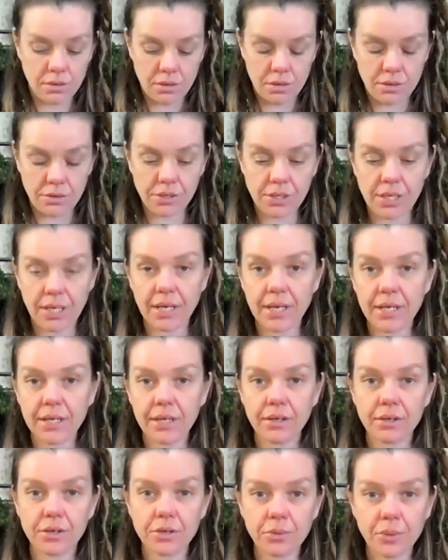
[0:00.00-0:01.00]
Okay,
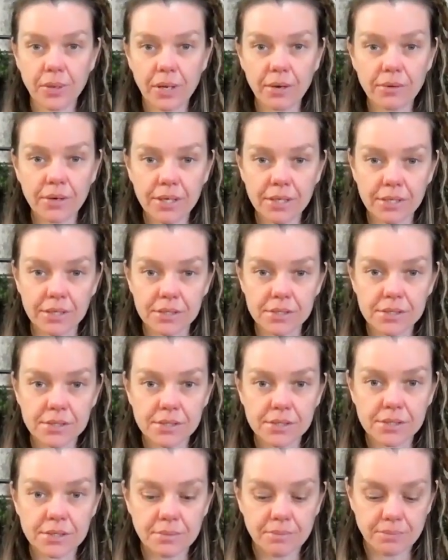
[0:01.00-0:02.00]

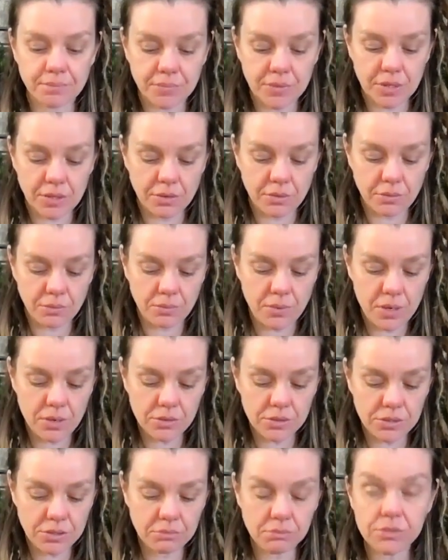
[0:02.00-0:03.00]
Aquarius,
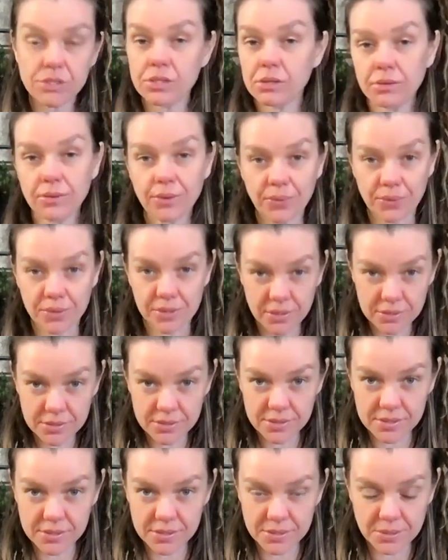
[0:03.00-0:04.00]
welcome to
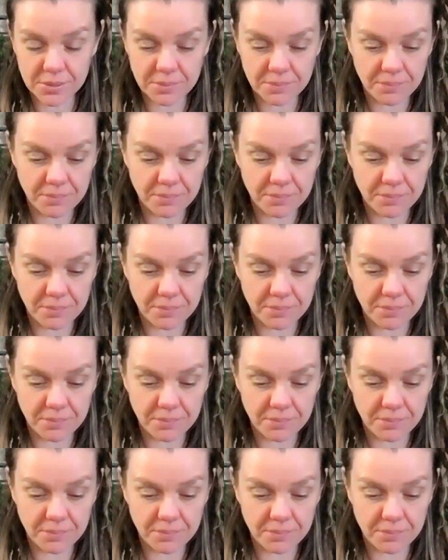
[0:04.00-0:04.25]
August.